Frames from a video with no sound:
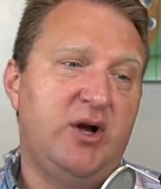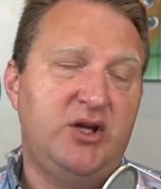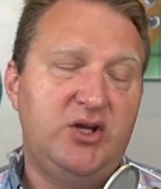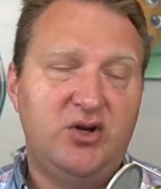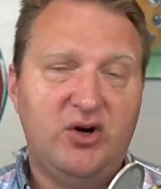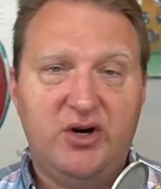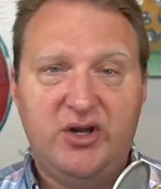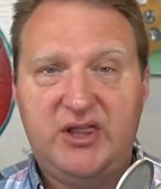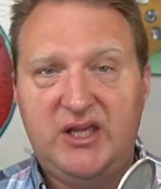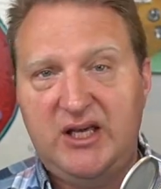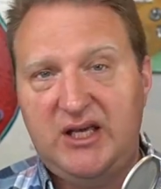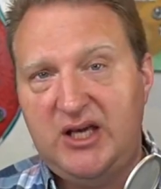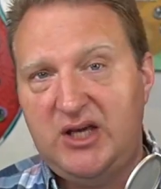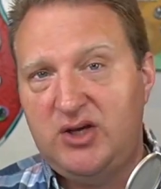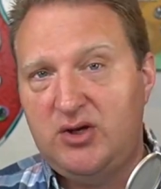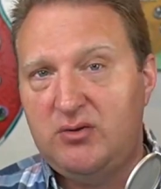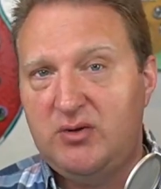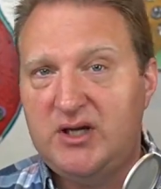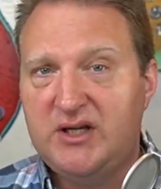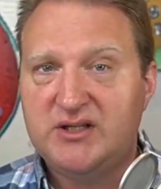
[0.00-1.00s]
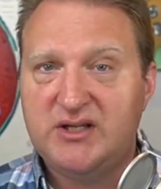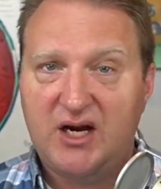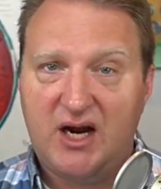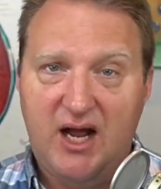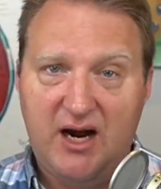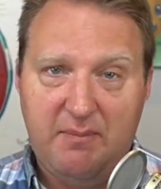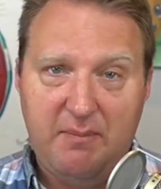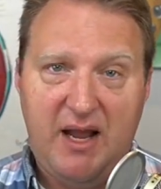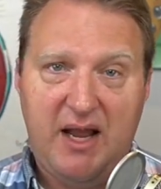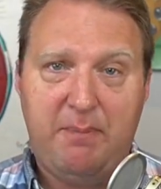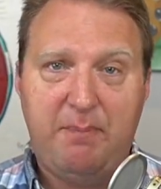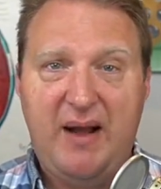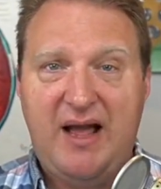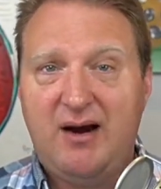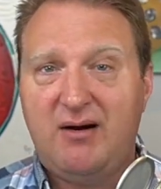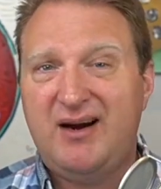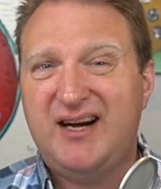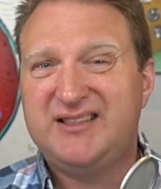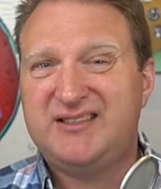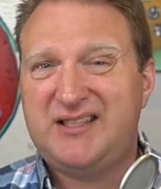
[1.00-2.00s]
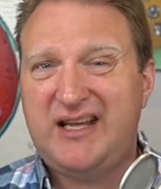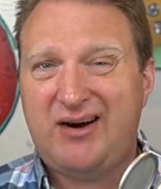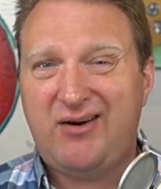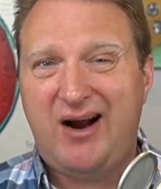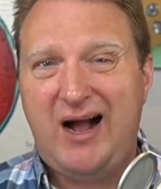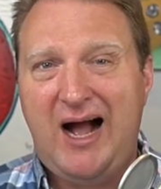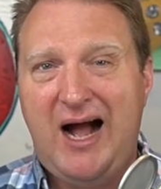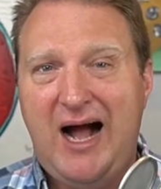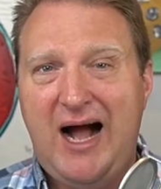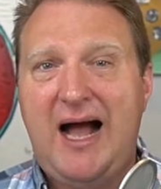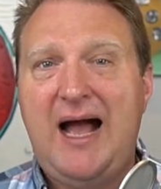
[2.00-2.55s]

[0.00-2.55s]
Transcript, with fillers: what you're thinking you need to kind of make better, et cetera.